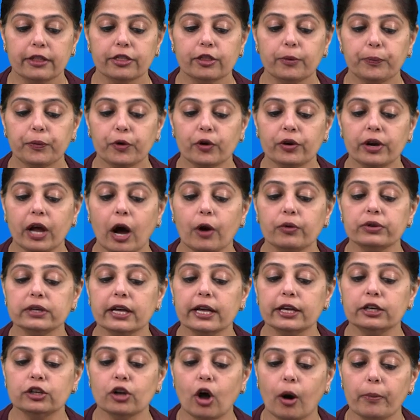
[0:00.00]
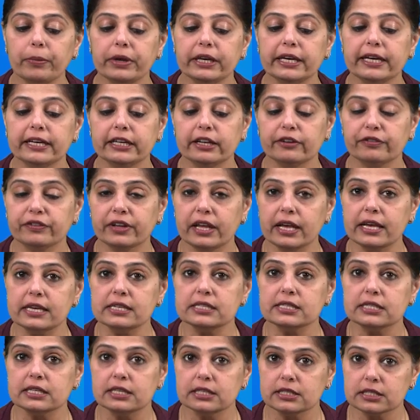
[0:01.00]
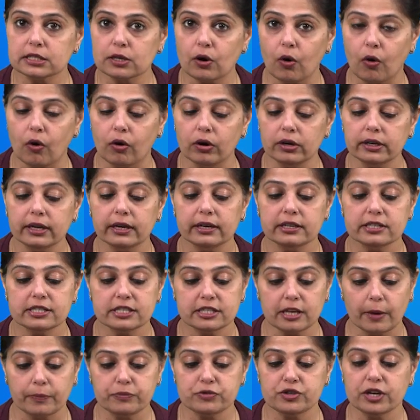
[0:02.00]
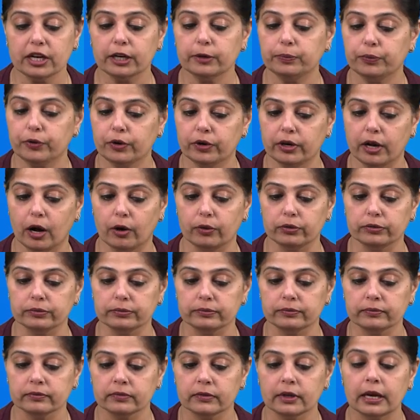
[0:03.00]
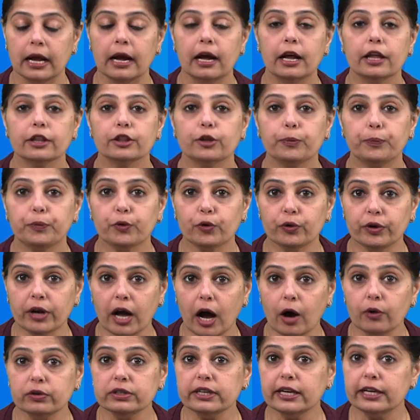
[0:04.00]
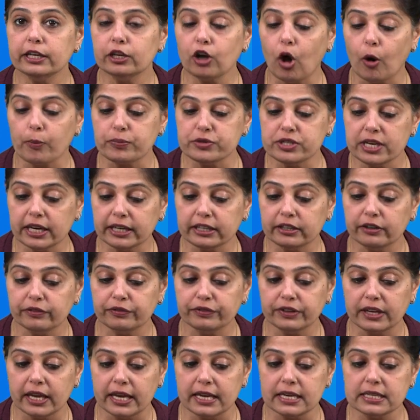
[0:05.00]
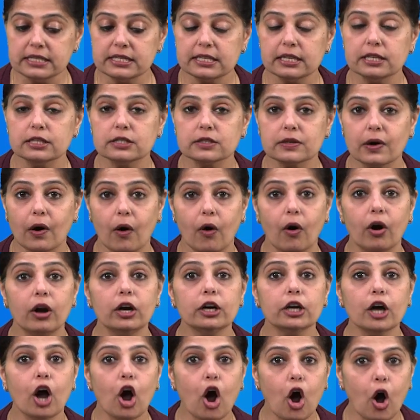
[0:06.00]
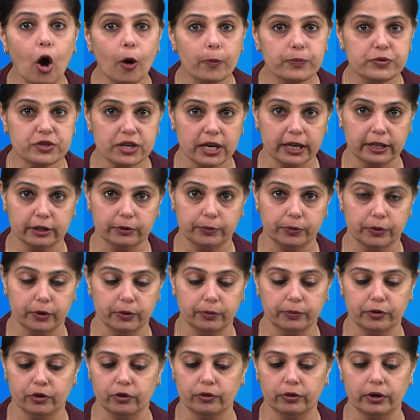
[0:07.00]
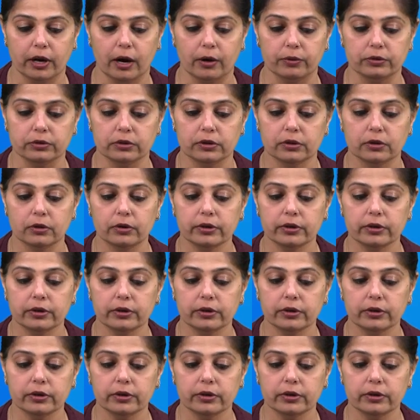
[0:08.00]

The pronoun in nominative case is called subject pronoun. The pronoun in objective case is called object pronoun.